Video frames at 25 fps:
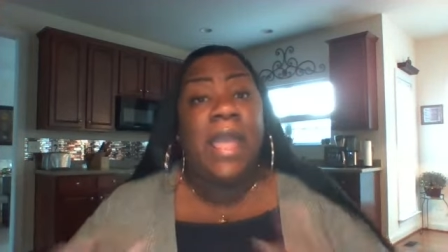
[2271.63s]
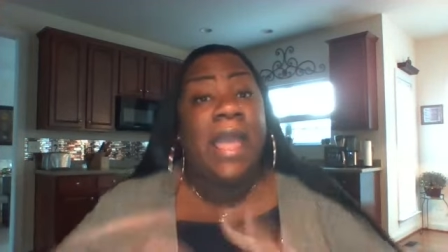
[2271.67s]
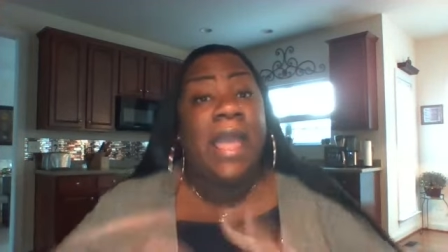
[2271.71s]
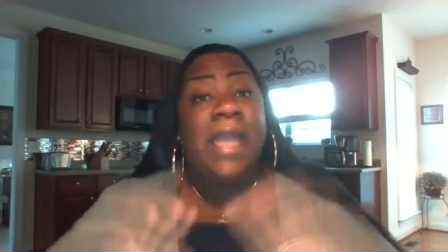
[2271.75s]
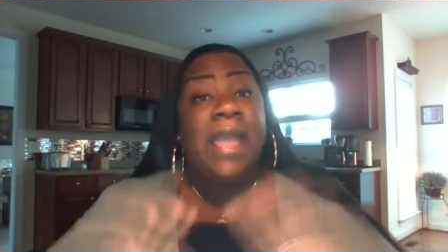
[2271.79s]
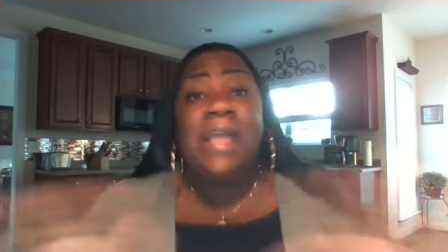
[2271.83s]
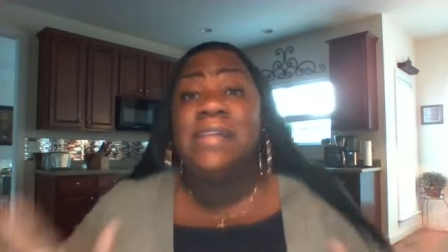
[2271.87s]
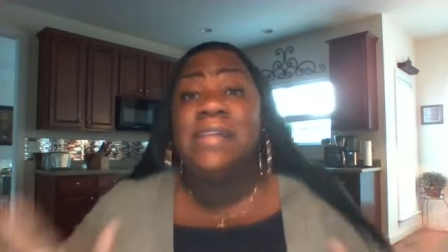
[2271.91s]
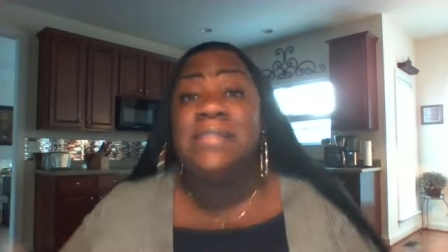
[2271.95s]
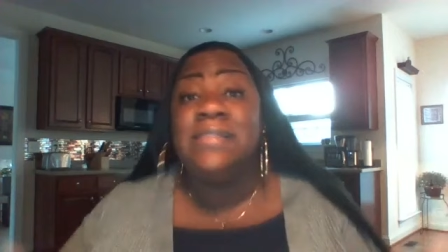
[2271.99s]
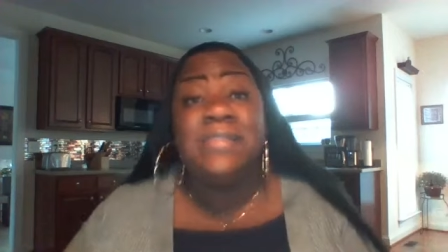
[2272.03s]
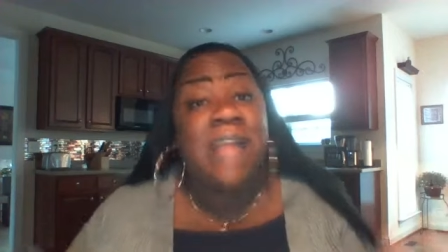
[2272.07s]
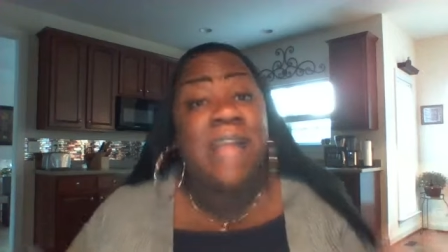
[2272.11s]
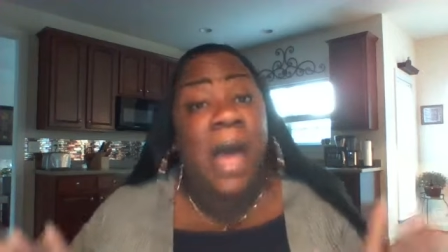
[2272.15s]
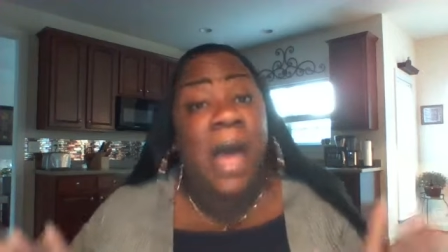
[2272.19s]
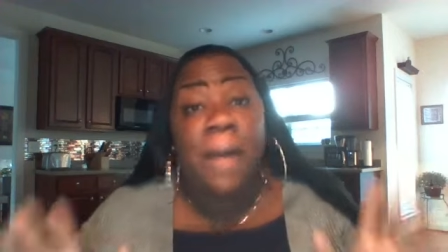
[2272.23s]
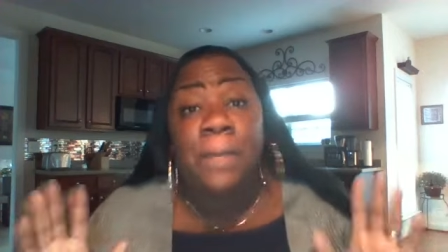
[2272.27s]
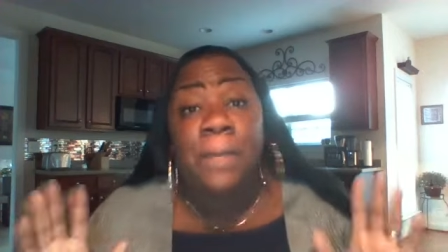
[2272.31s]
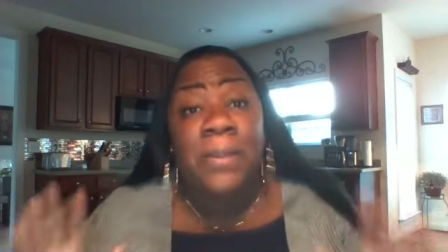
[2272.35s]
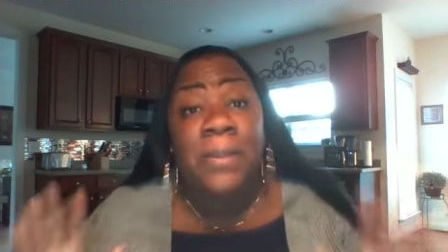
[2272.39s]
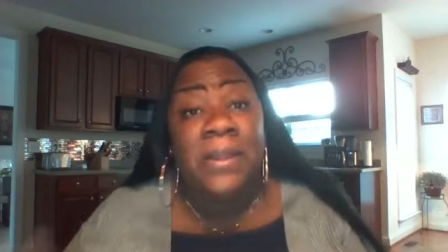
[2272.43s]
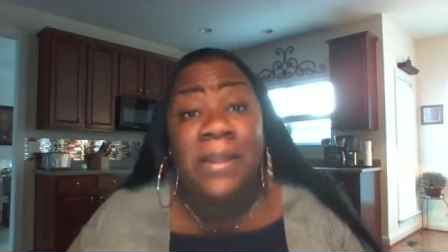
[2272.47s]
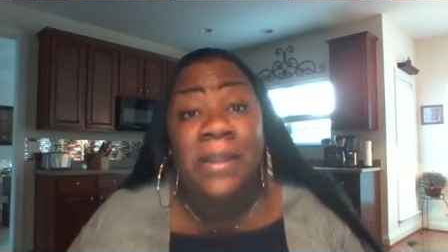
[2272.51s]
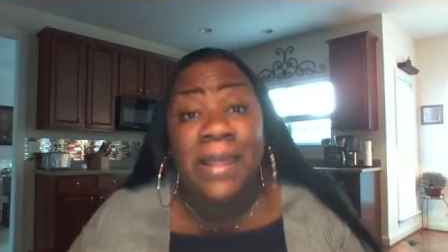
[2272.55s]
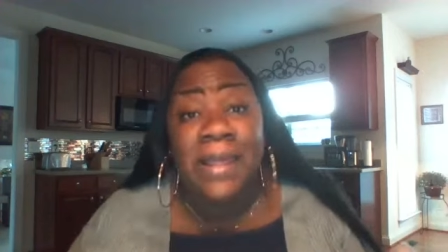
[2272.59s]
He is
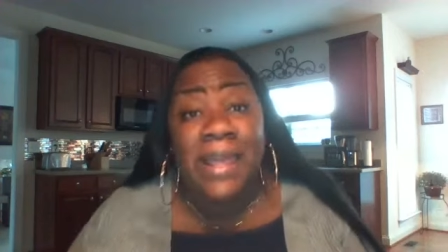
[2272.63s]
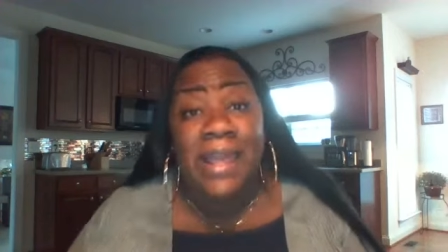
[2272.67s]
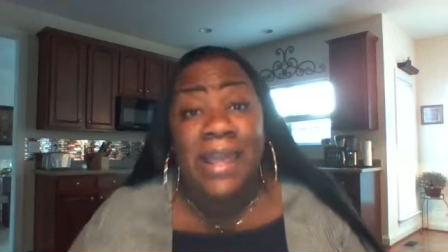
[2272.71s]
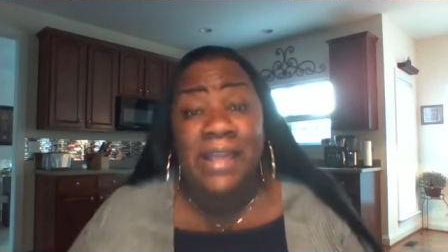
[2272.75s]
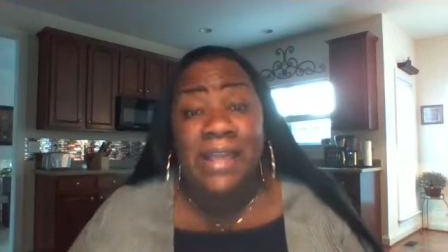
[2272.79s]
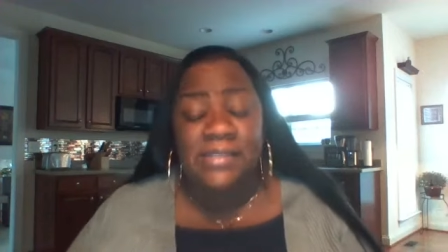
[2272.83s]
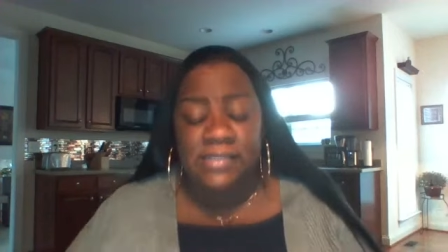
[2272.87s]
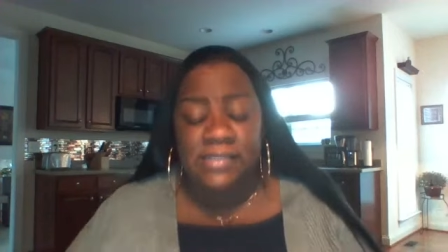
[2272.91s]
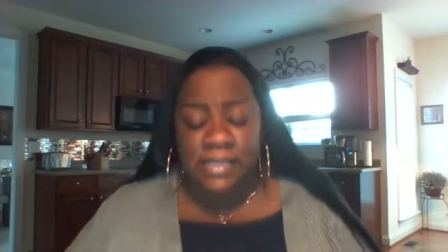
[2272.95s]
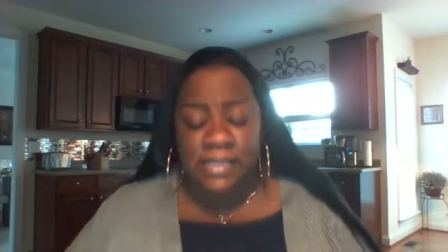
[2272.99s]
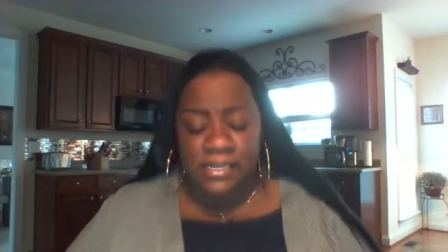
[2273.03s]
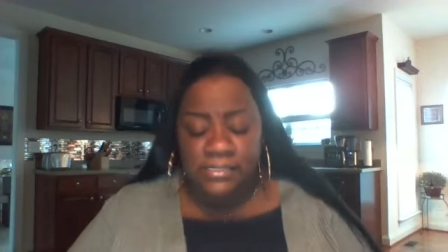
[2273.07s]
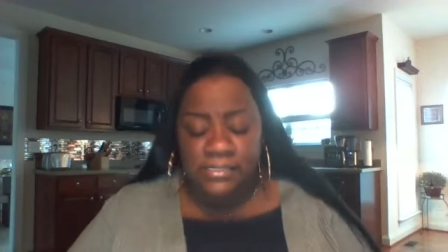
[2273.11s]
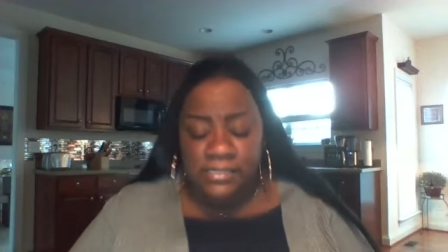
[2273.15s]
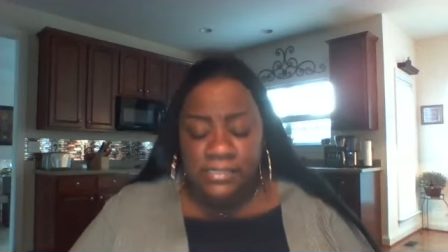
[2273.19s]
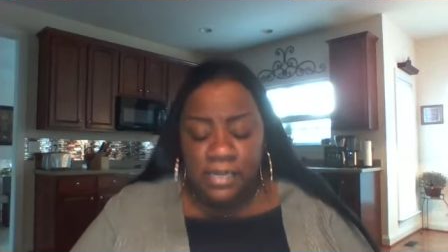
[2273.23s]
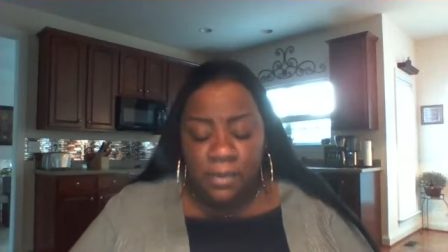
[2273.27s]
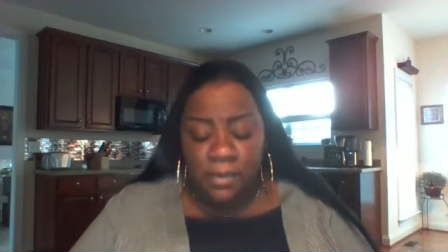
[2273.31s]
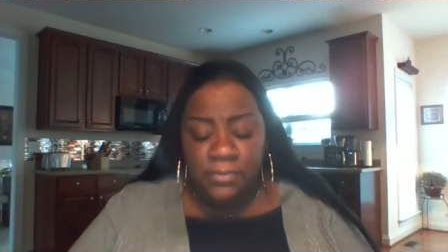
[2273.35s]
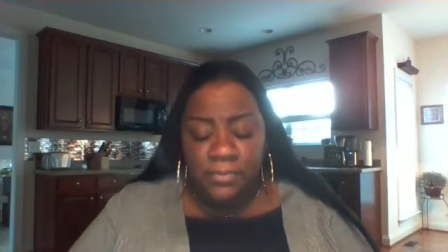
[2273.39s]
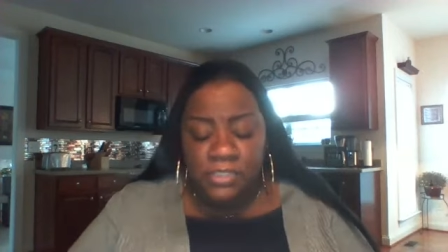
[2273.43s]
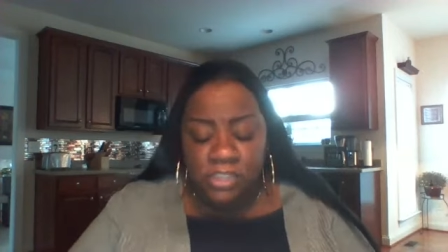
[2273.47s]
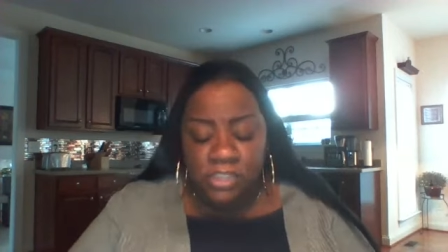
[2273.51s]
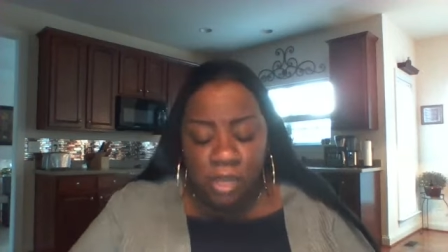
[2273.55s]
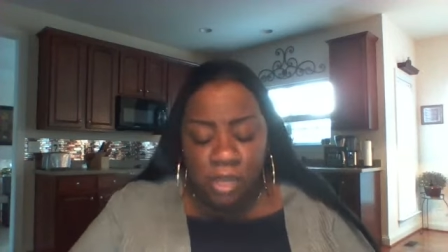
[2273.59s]
not pleased. And he
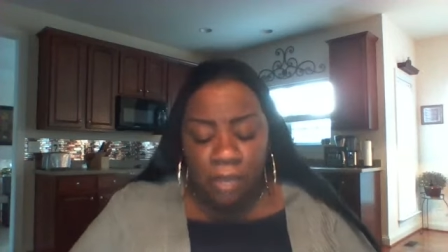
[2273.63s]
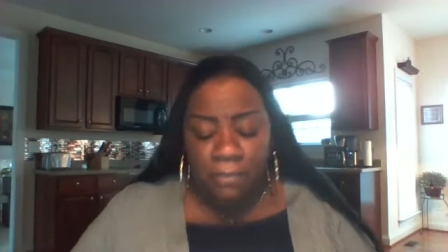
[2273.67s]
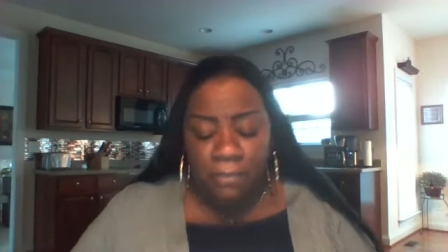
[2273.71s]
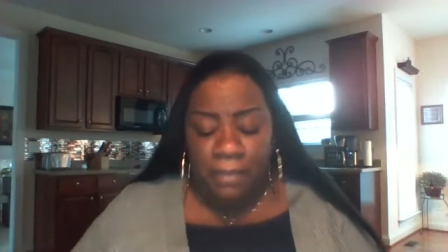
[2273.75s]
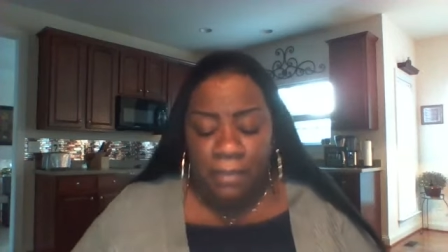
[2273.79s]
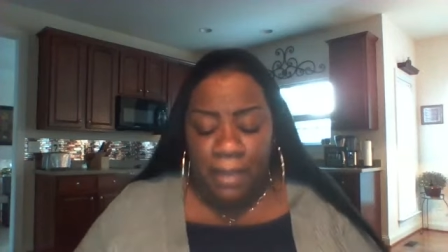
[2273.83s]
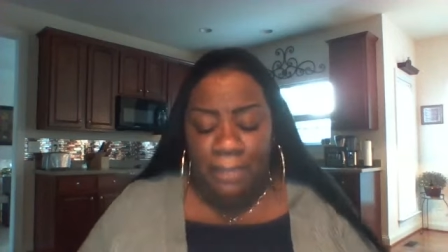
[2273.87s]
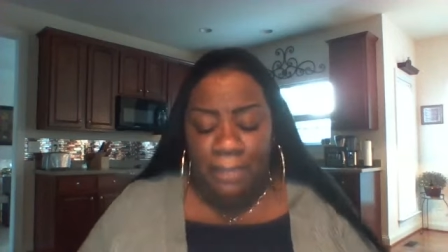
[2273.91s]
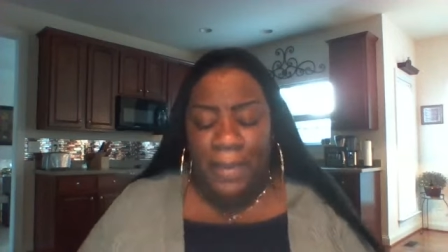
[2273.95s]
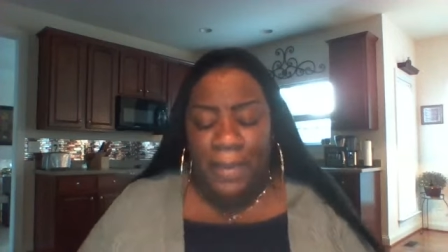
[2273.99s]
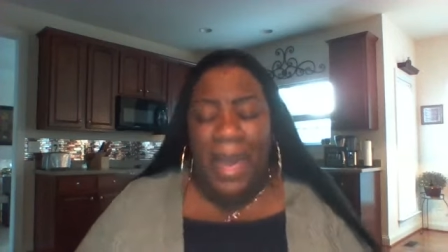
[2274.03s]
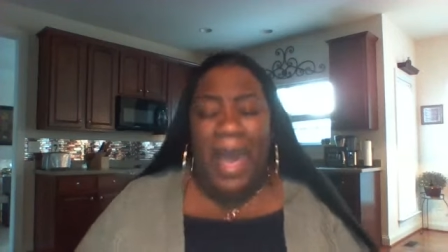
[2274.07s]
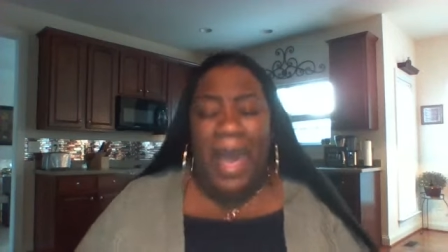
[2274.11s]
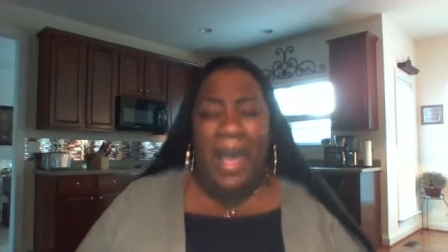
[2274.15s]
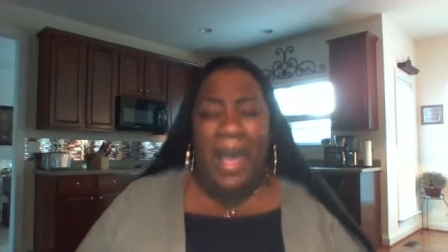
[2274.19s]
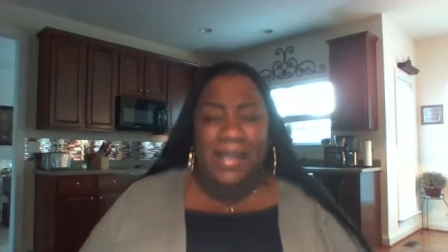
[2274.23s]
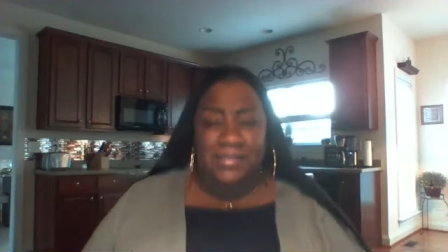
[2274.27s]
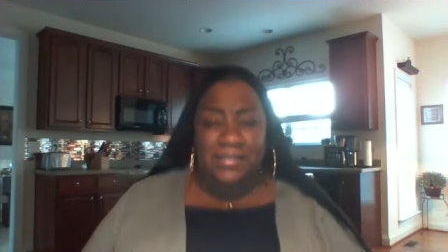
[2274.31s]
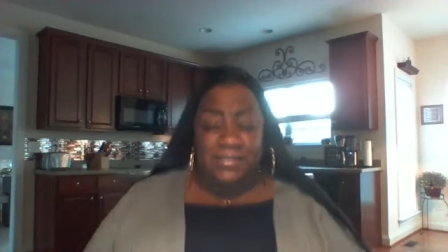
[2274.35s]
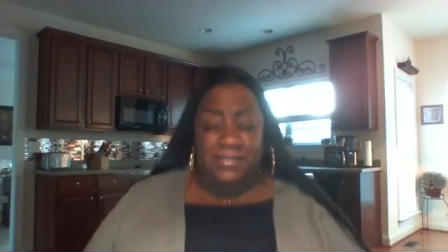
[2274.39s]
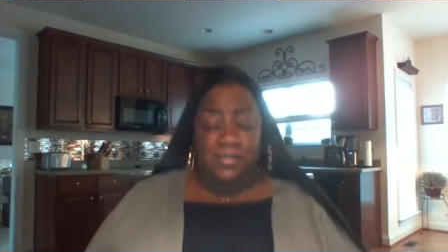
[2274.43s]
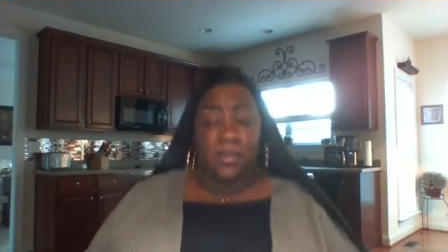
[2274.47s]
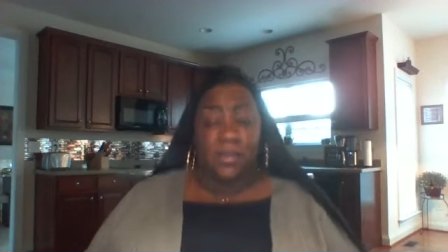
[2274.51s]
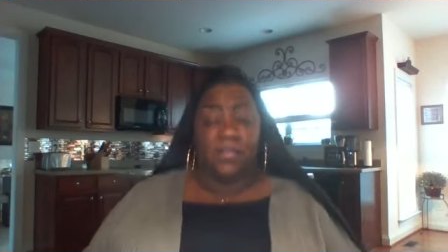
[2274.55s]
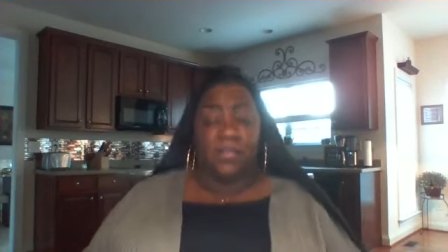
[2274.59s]
said, observe my
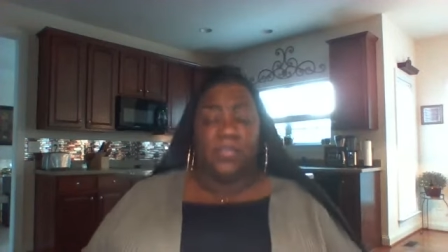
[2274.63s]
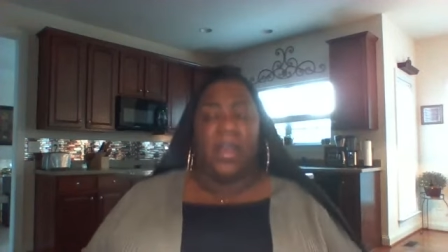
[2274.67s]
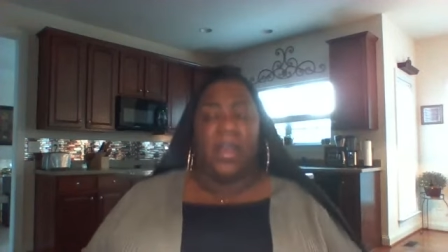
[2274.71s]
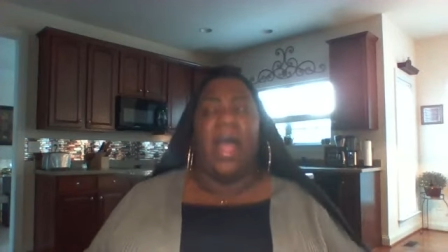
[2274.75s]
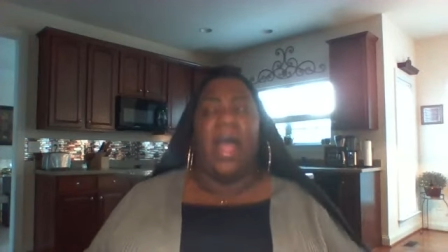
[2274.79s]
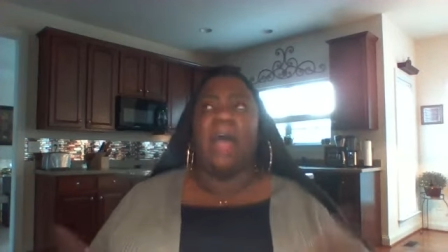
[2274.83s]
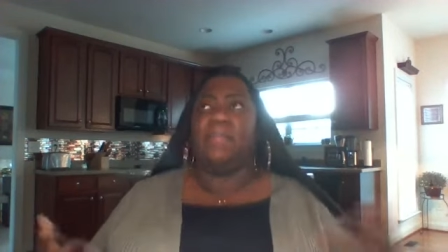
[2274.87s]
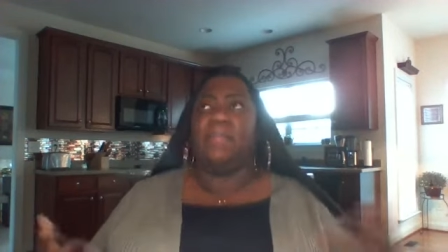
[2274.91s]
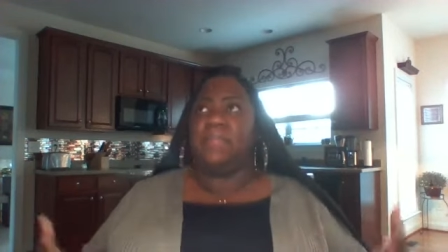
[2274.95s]
Passover.